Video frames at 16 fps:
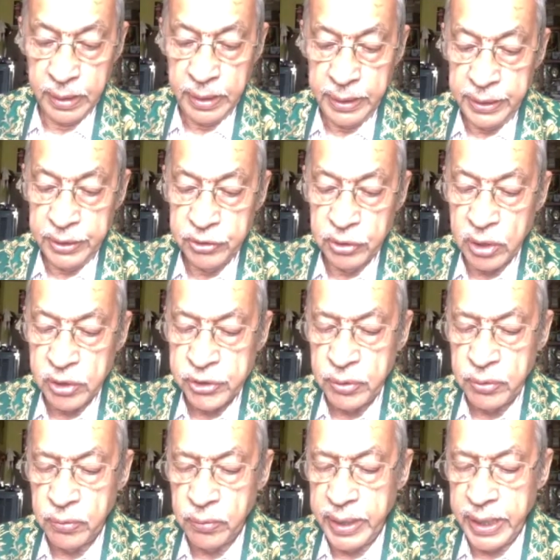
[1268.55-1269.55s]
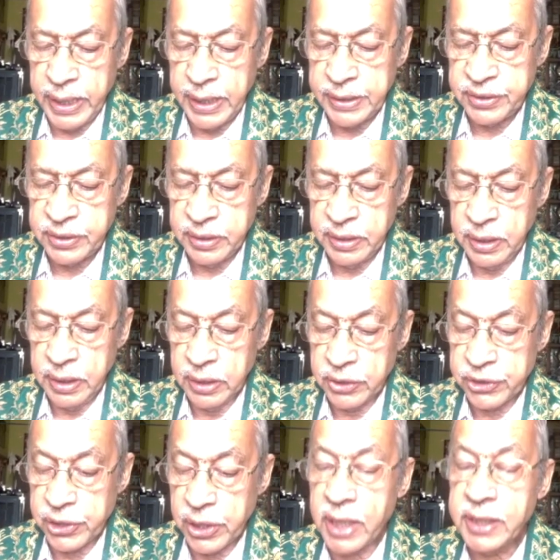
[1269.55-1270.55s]
It is also known as
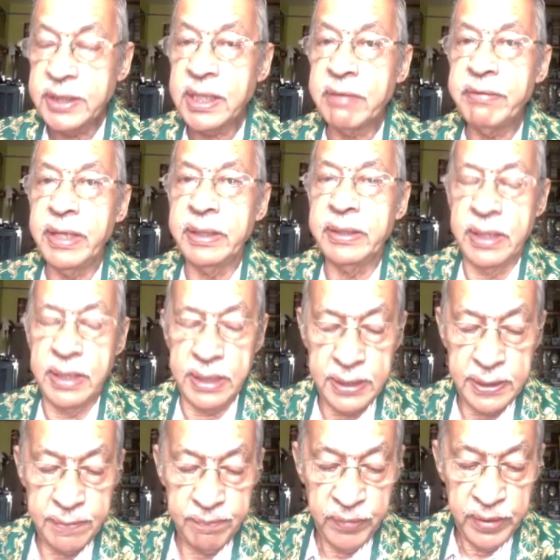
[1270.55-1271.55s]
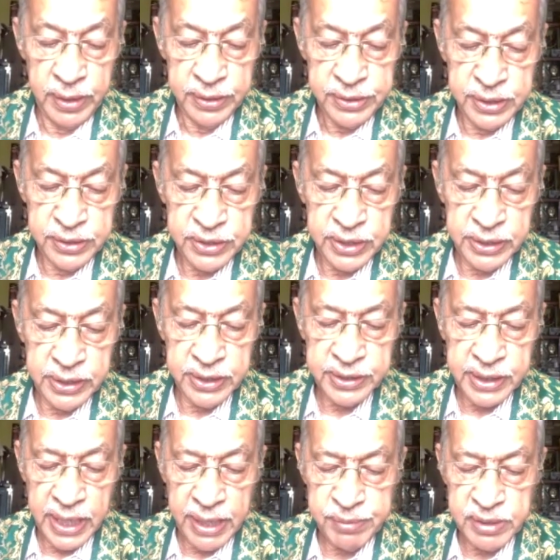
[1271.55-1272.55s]
Veda since it
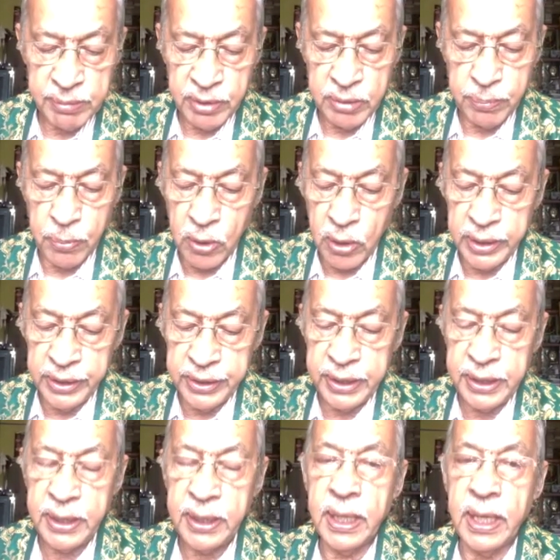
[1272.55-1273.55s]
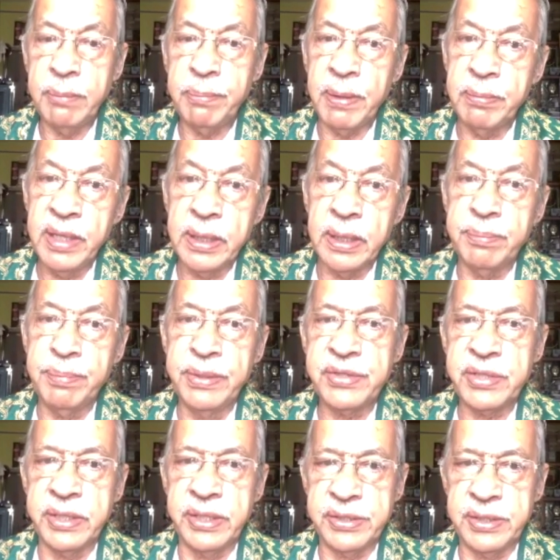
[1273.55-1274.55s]
describes about polity and public
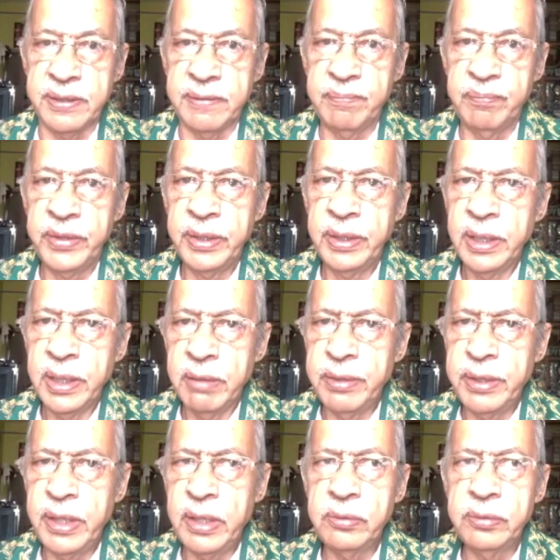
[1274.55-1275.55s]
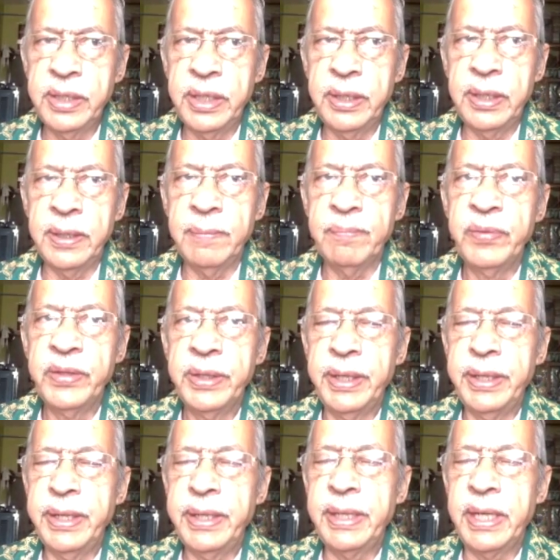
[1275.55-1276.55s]
administration. Even now, the
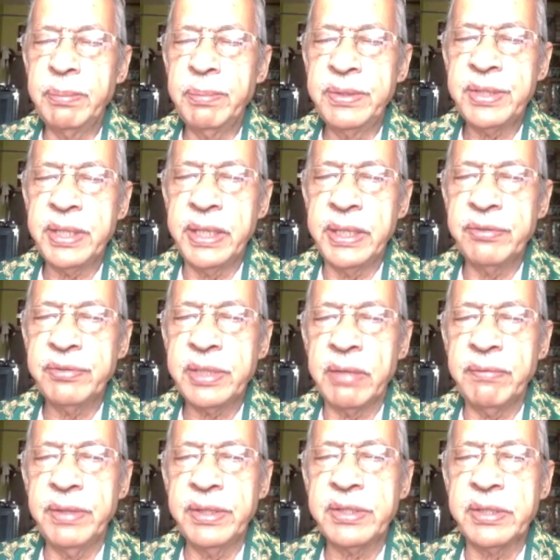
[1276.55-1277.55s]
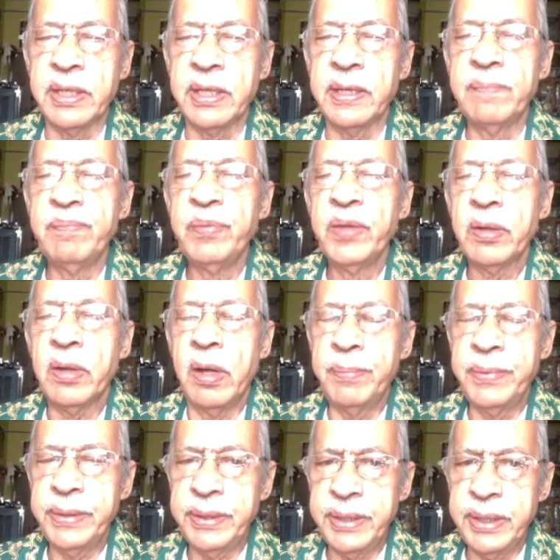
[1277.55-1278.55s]
Indian Administrative Service uh,
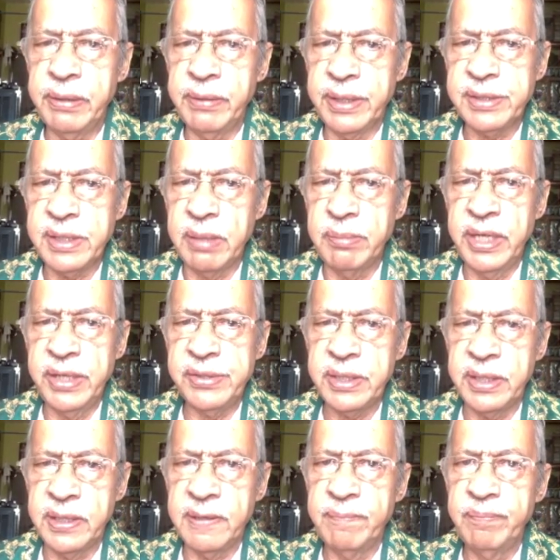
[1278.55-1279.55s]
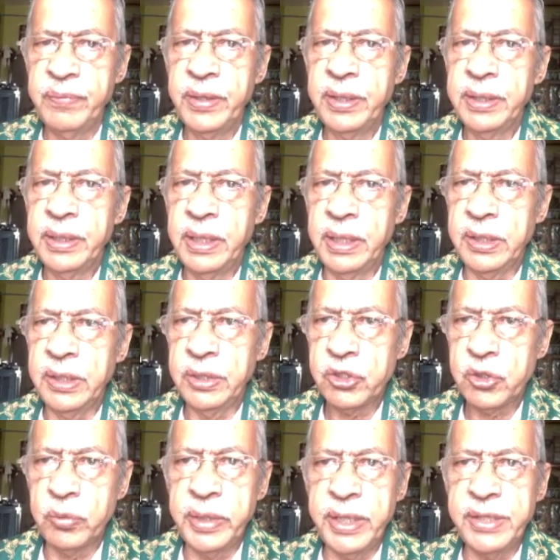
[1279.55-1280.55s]
competitive examination, the hmm.
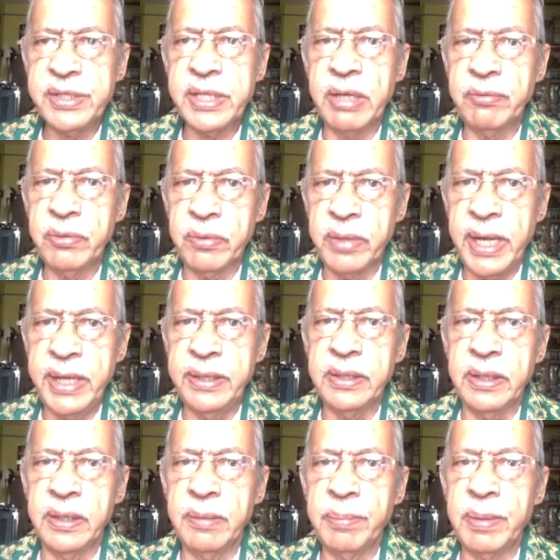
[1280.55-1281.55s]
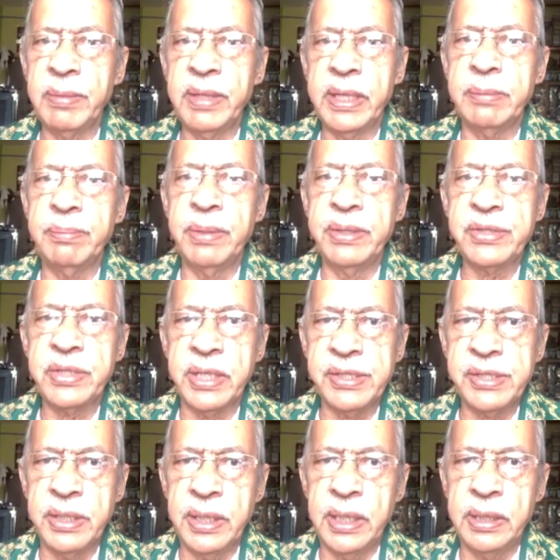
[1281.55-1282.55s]
students have to write uh, public
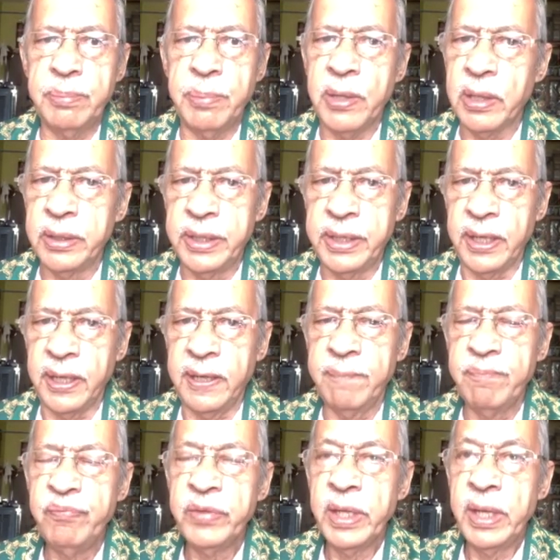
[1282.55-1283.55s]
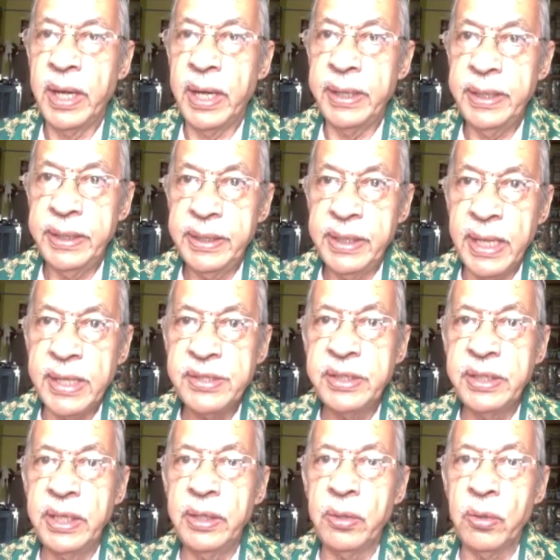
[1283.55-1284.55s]
administration and polity, and it has
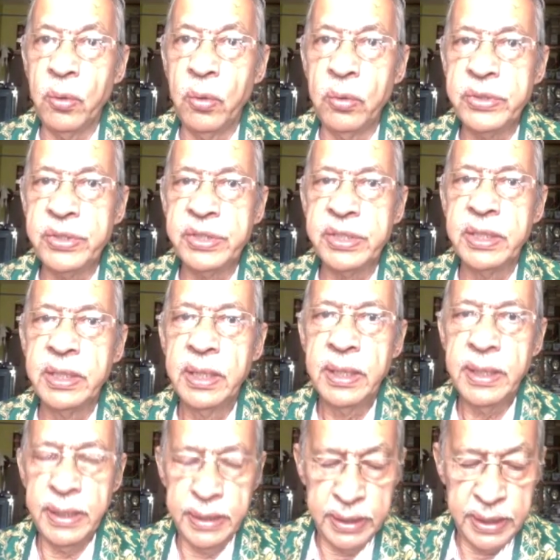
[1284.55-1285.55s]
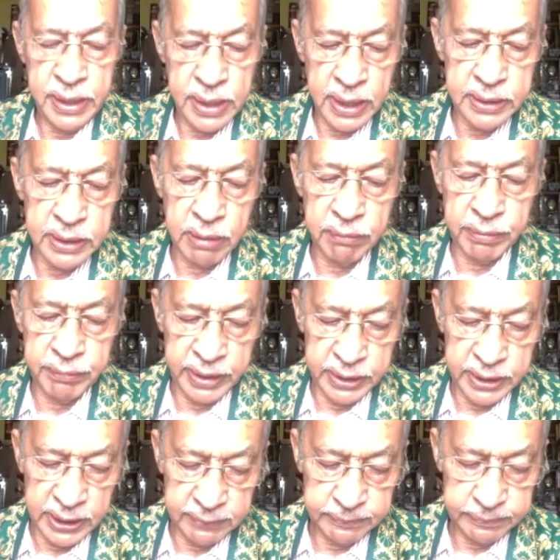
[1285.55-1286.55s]
the roots in the Atharva Veda.